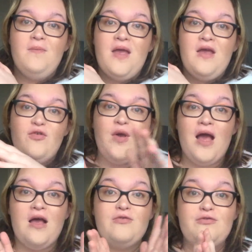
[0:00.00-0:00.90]
If you
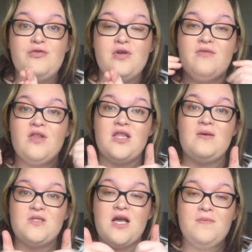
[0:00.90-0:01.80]
have, give a
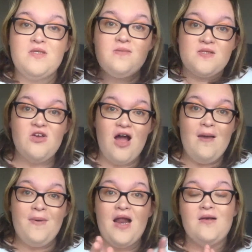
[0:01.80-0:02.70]
thumbs up, subscribe,
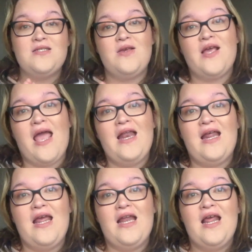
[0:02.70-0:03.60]
and I'll see you again
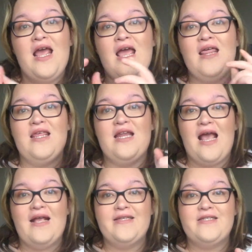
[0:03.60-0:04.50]
in the
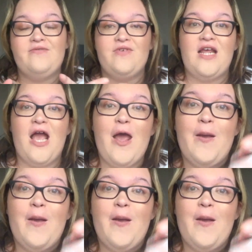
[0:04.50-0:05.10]
next video.